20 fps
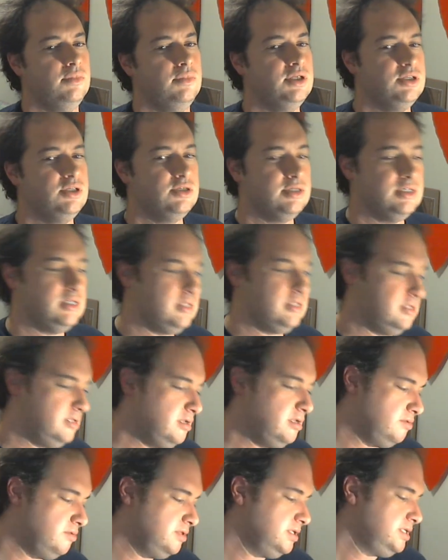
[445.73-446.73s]
it just
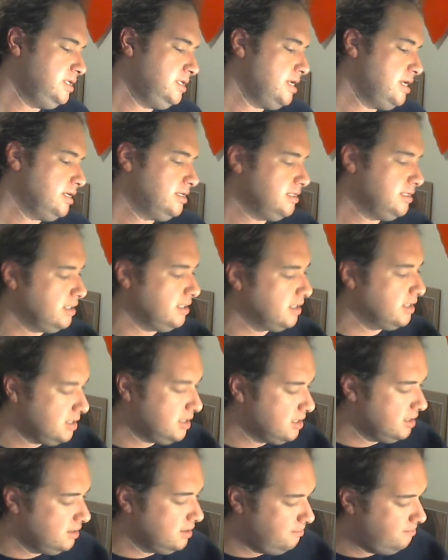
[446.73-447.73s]
this neck's like
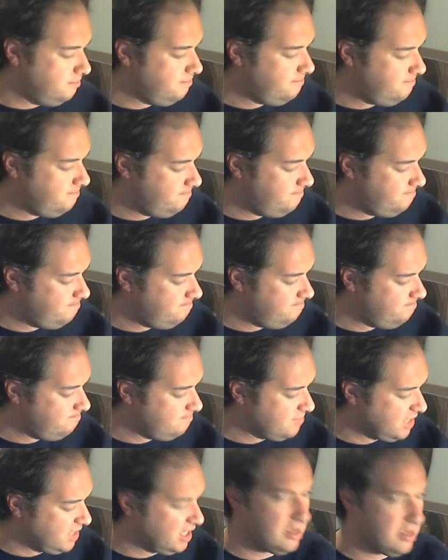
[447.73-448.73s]

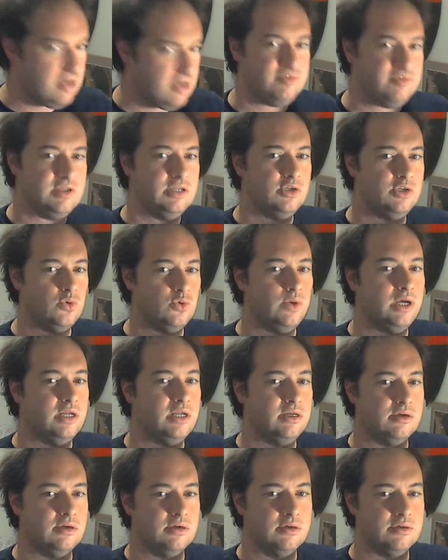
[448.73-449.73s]
half an inch
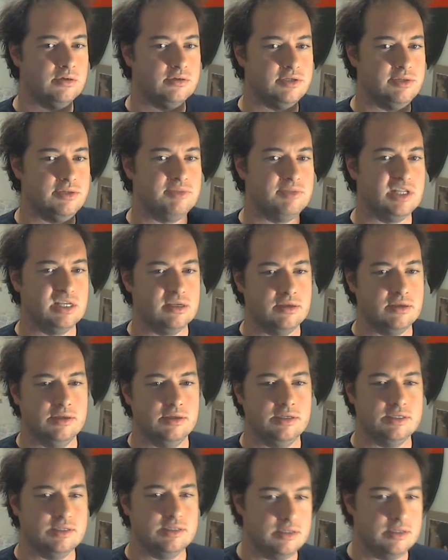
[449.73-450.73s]
wider or something.
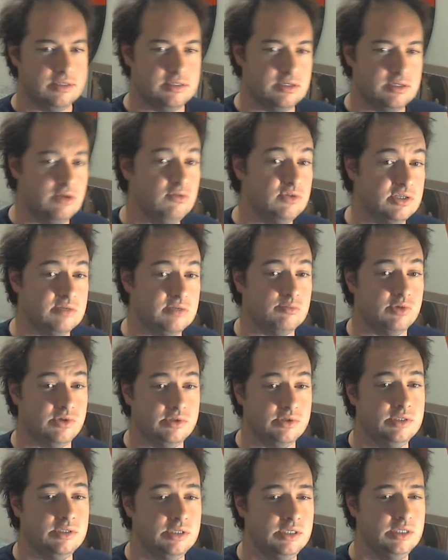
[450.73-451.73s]
It's
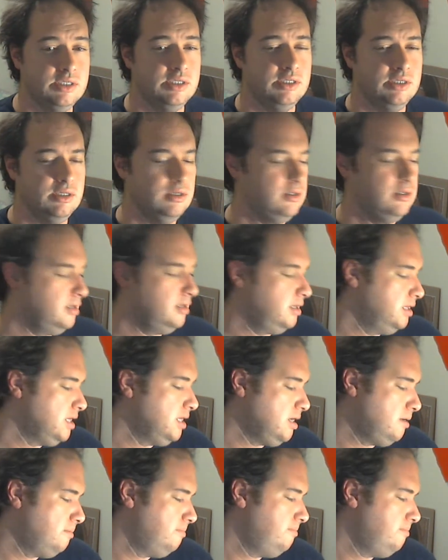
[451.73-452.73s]
noticeable.
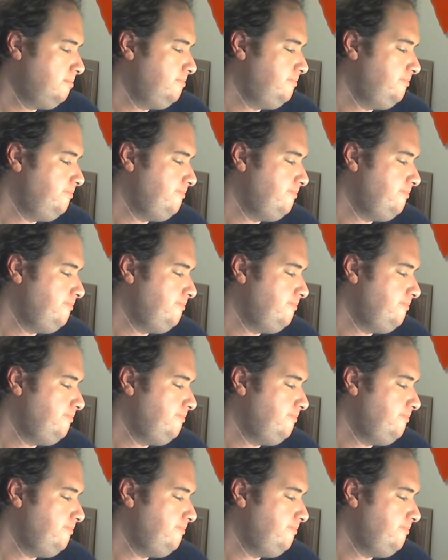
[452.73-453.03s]
But